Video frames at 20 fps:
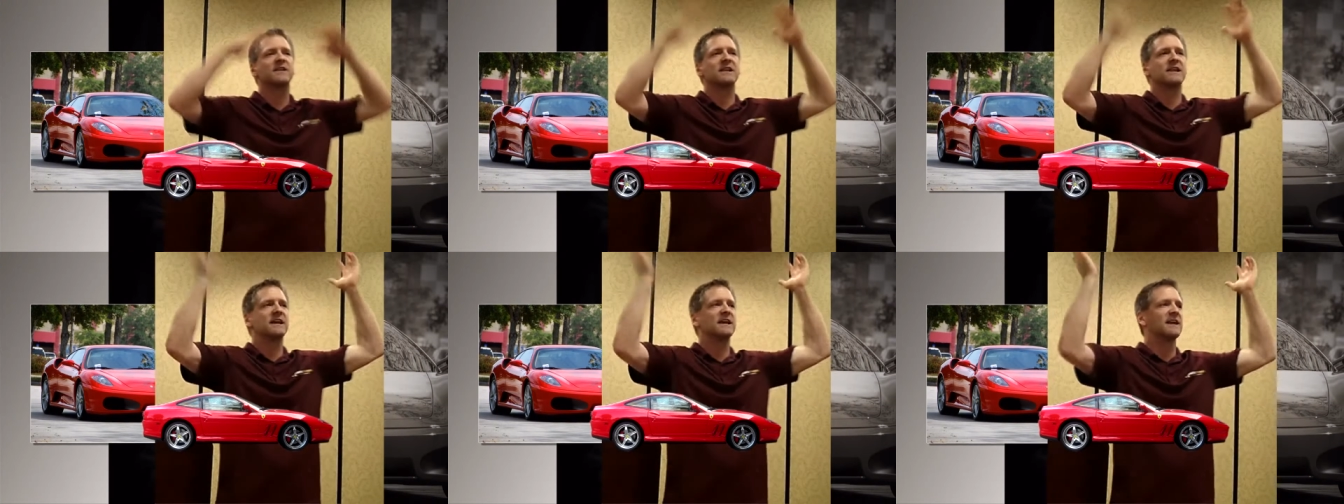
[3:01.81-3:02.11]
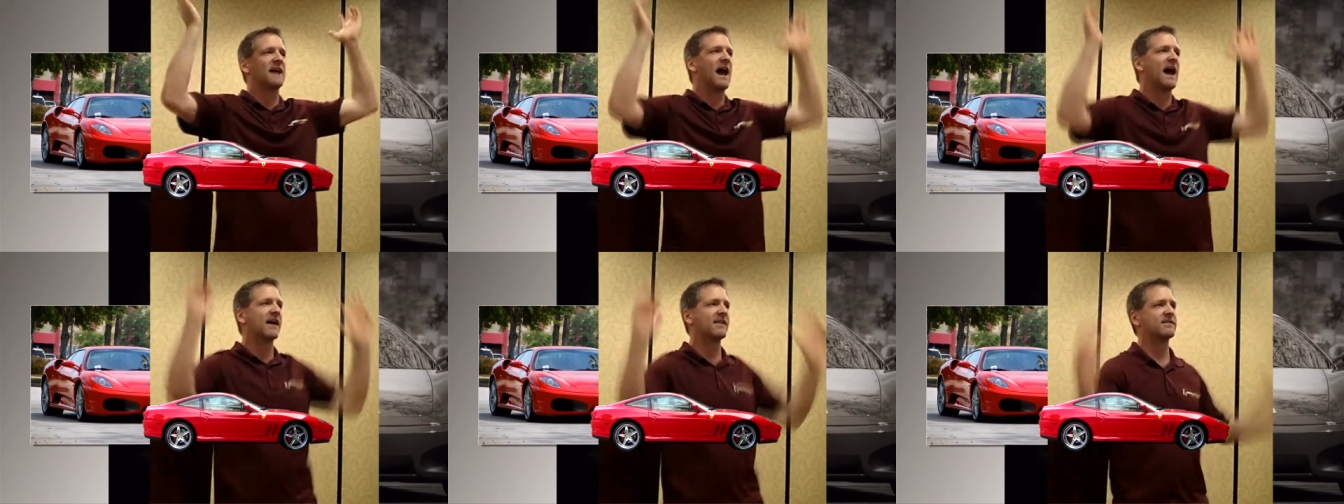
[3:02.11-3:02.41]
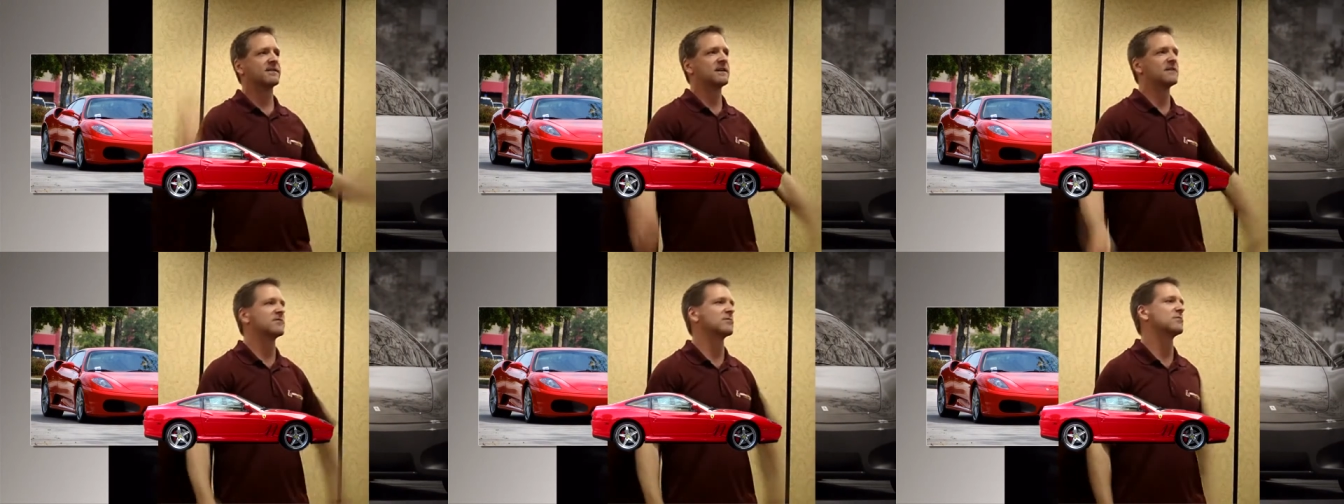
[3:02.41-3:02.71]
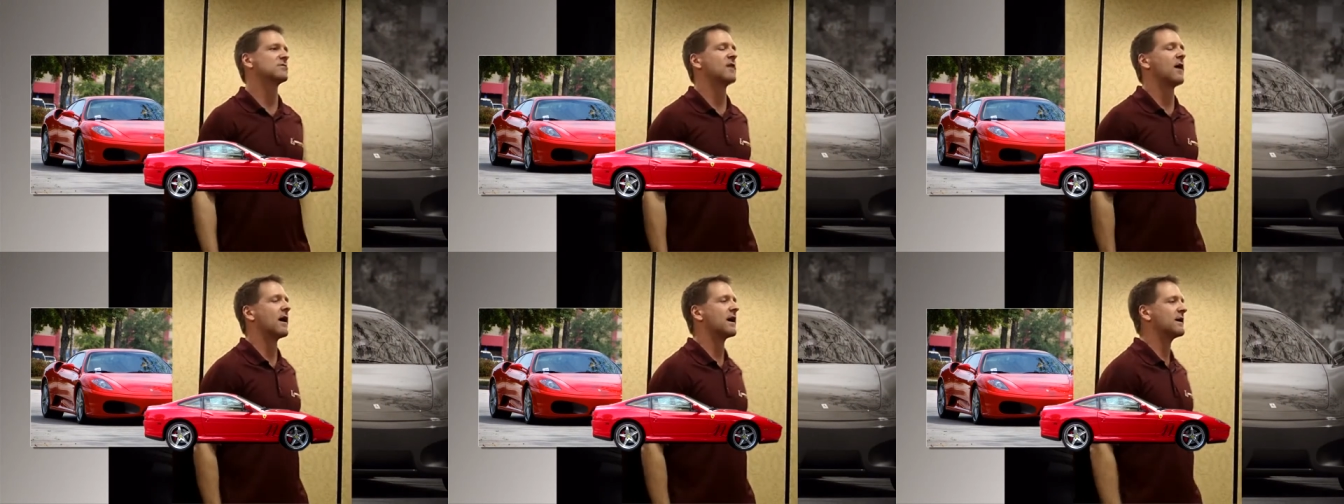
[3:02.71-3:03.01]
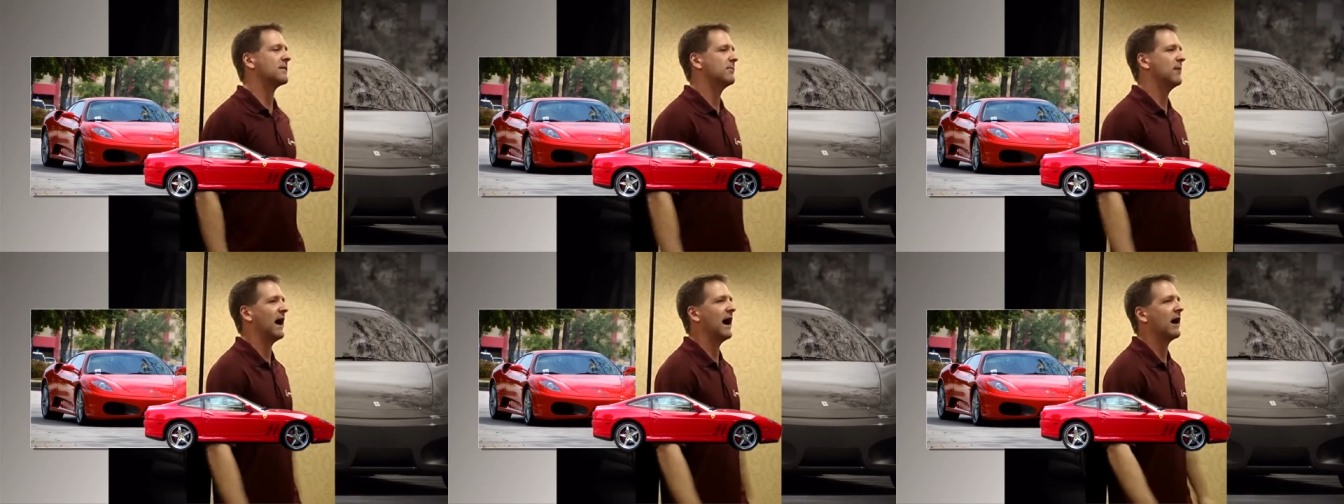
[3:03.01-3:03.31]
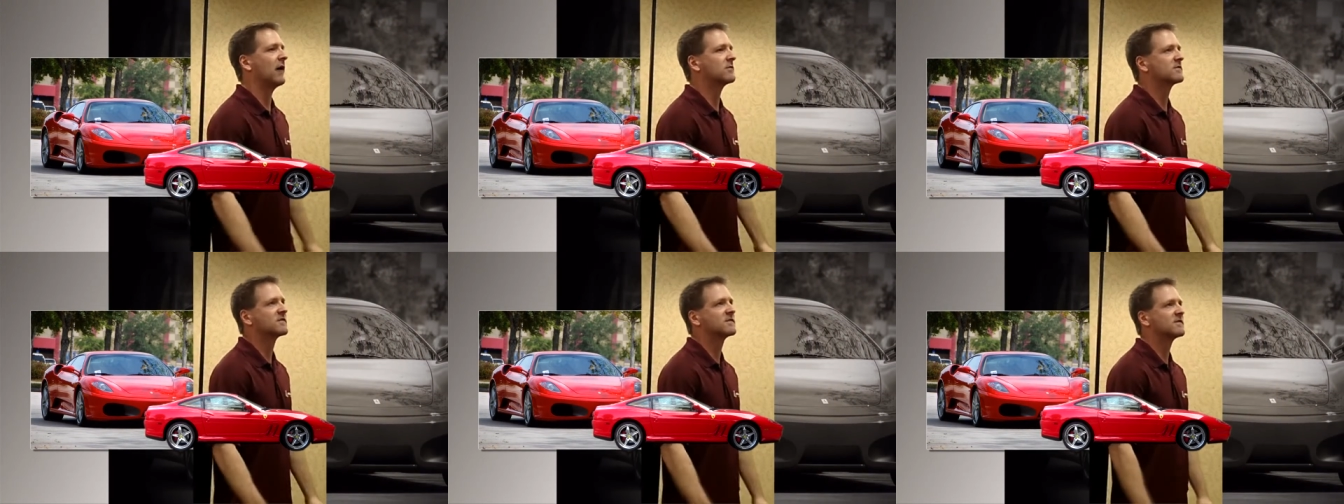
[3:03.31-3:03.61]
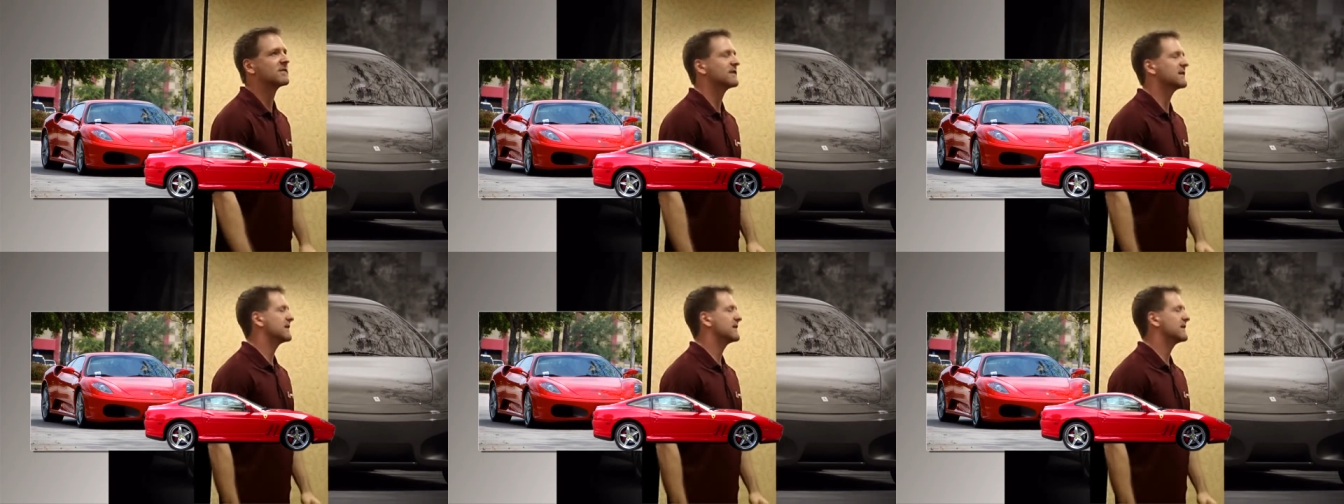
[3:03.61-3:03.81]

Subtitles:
of elite athletes who talk about